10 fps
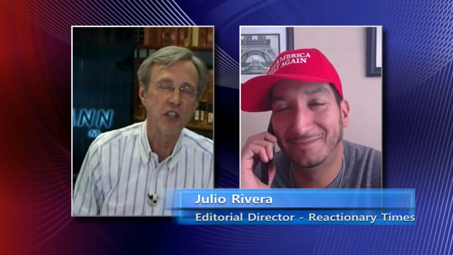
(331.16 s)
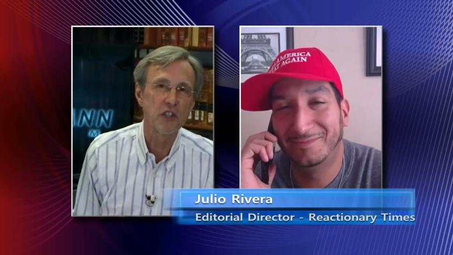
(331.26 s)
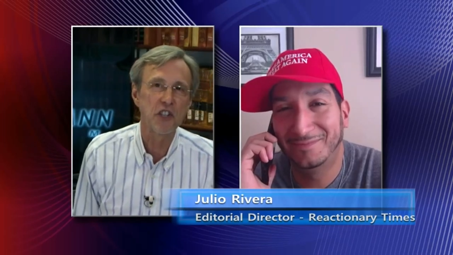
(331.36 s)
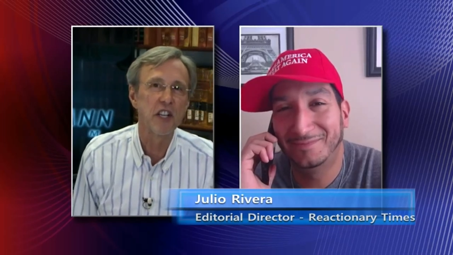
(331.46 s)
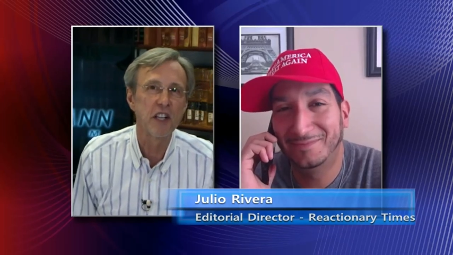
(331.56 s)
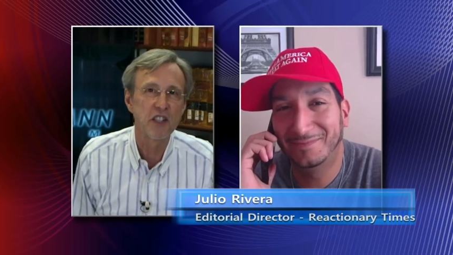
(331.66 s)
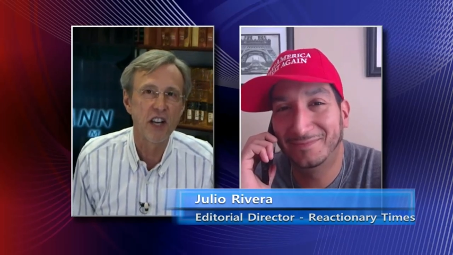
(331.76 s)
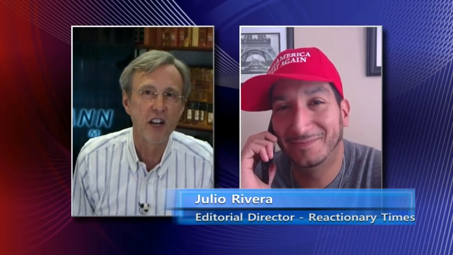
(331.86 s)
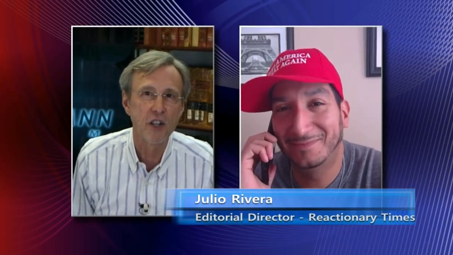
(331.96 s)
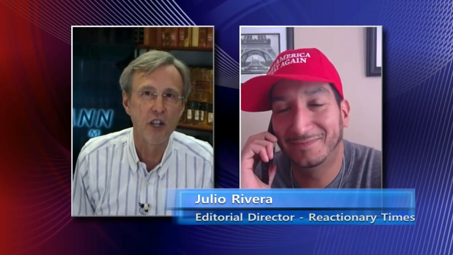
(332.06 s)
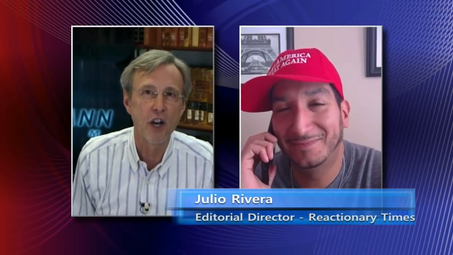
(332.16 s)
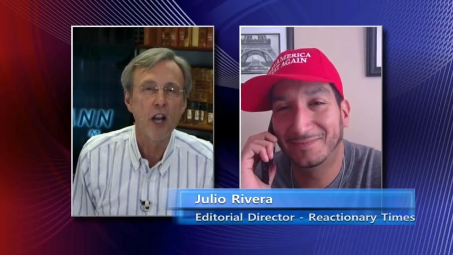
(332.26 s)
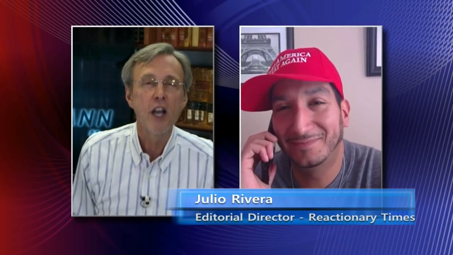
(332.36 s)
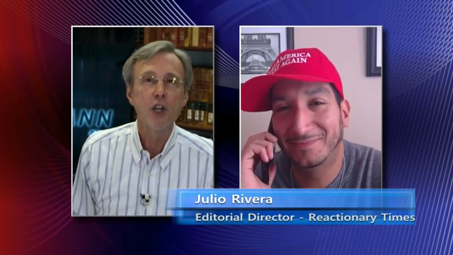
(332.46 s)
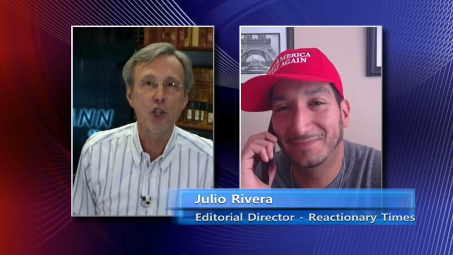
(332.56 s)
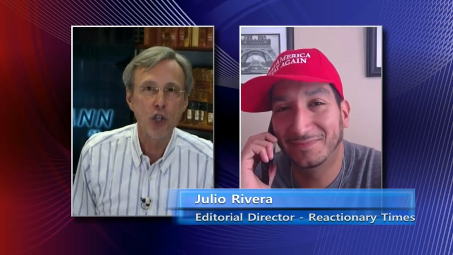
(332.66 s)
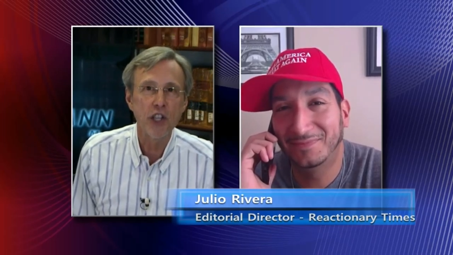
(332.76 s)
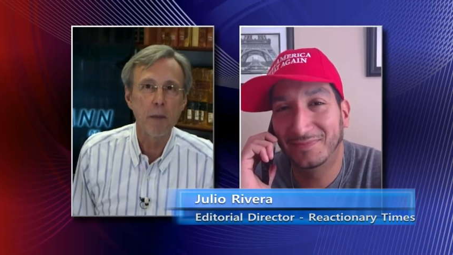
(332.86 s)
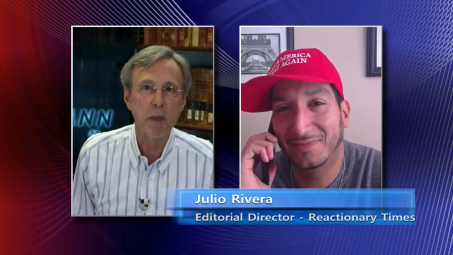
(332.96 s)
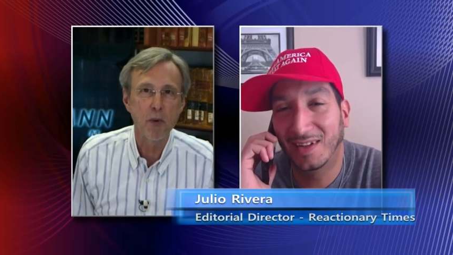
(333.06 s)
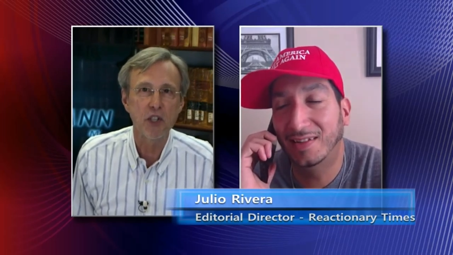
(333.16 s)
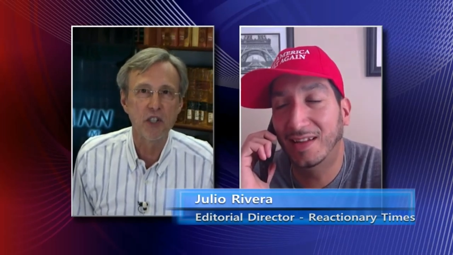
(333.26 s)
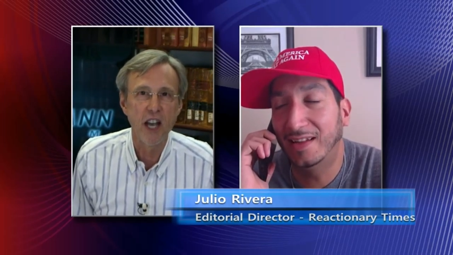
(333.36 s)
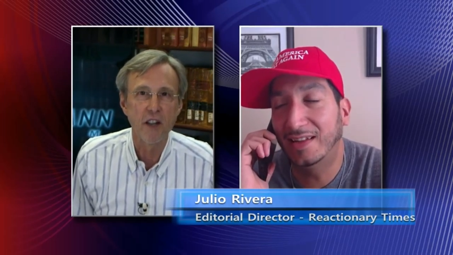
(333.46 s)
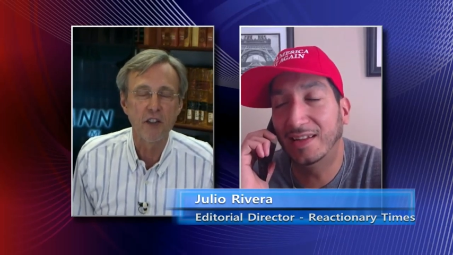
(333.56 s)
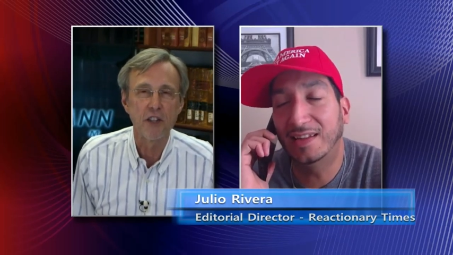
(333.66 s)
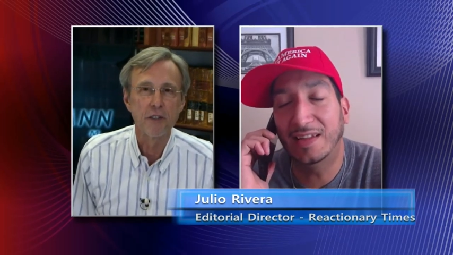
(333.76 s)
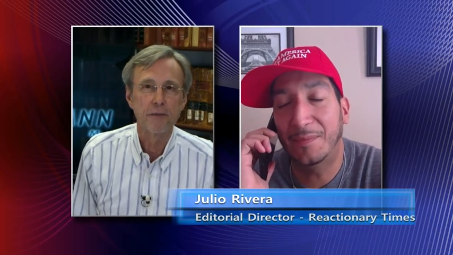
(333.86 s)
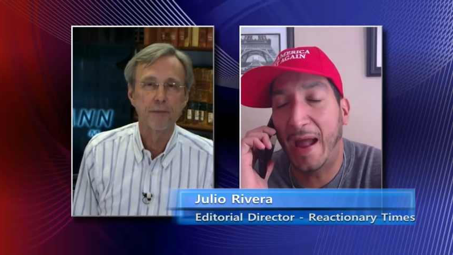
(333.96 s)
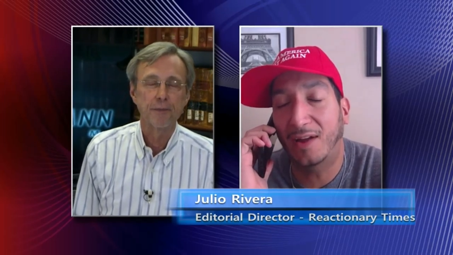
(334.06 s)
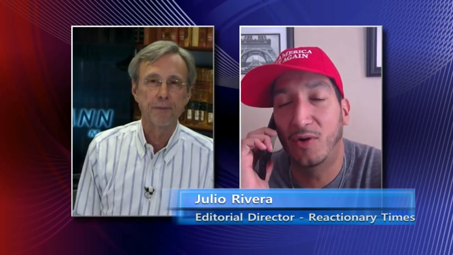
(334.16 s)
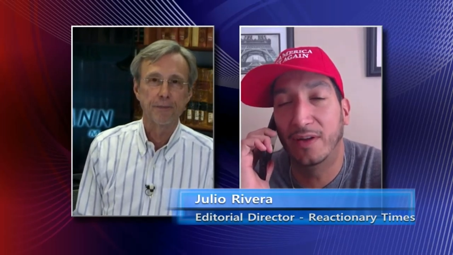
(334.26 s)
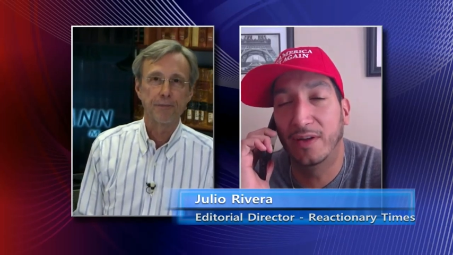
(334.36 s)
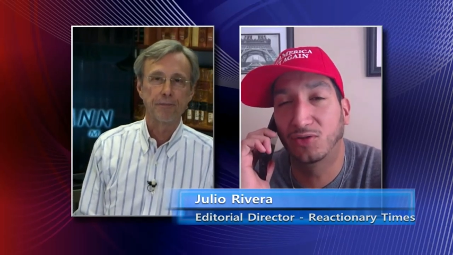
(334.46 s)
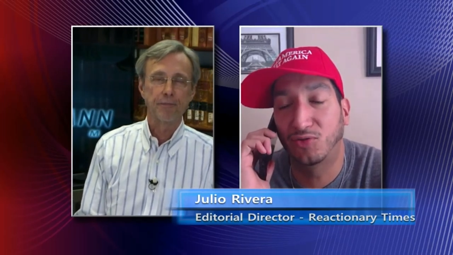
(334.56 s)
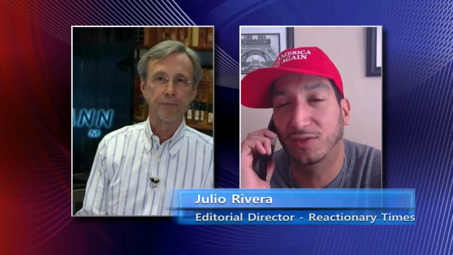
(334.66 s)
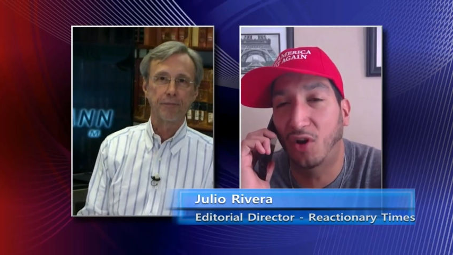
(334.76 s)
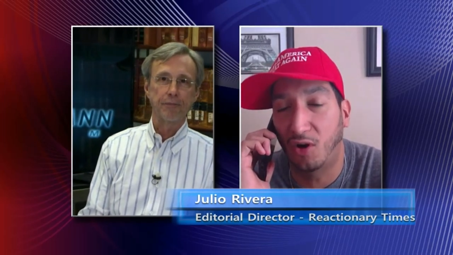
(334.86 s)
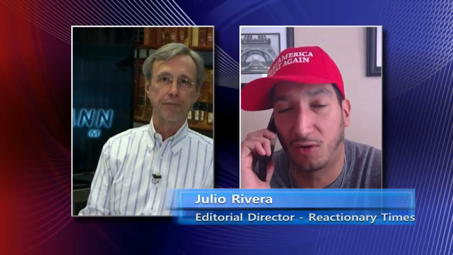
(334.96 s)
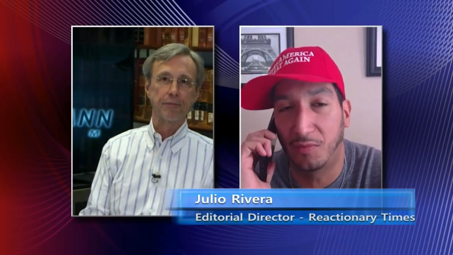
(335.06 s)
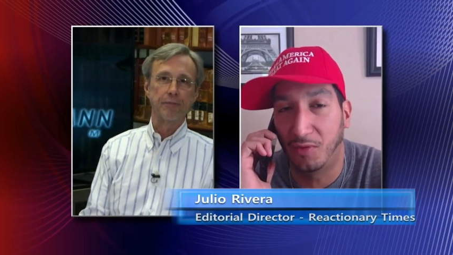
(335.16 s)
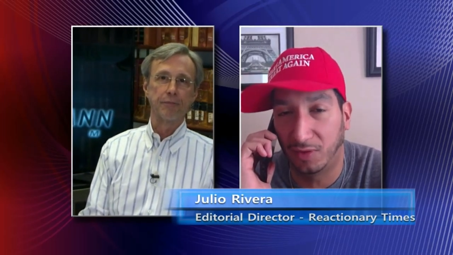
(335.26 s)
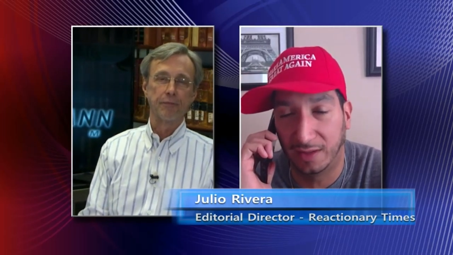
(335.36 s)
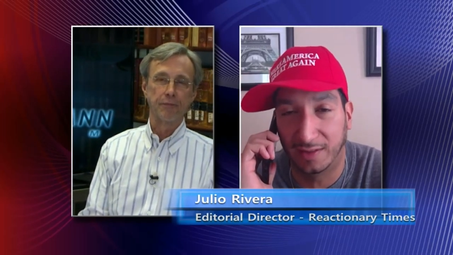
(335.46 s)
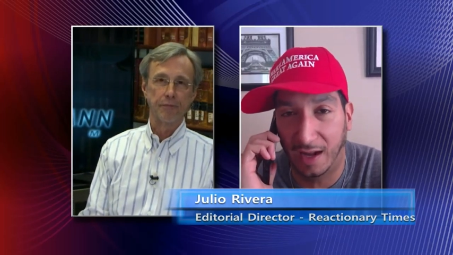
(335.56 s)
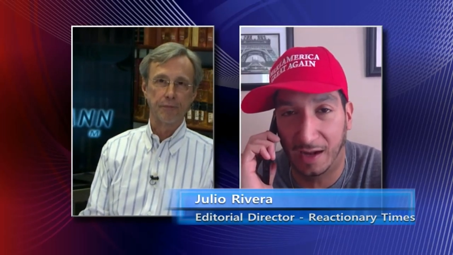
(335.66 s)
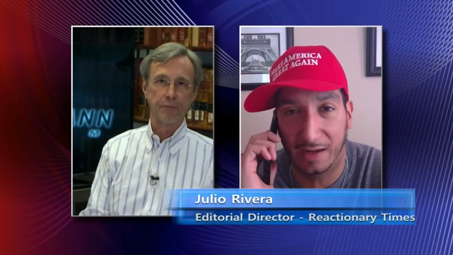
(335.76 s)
Speaker 1: kills in an entire year. Should they be
Speaker 2: put to death? I think the tobacco industry is horrible. Listen,